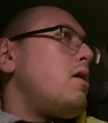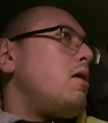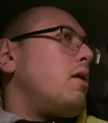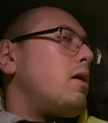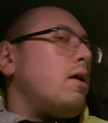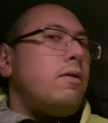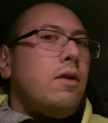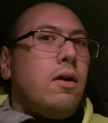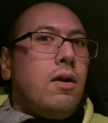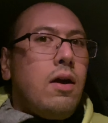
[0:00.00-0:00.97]
like I
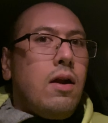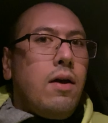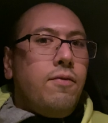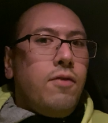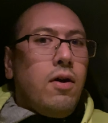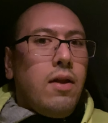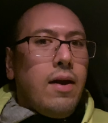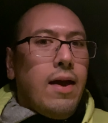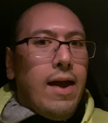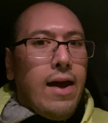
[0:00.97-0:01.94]
said, again, I felt
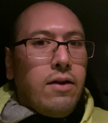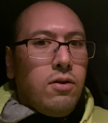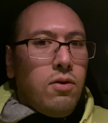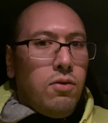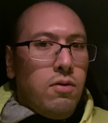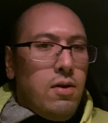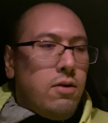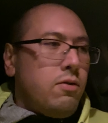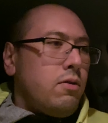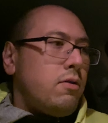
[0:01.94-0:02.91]
like I had to go through that
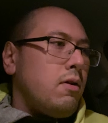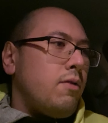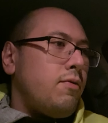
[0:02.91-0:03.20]
sort of stuff.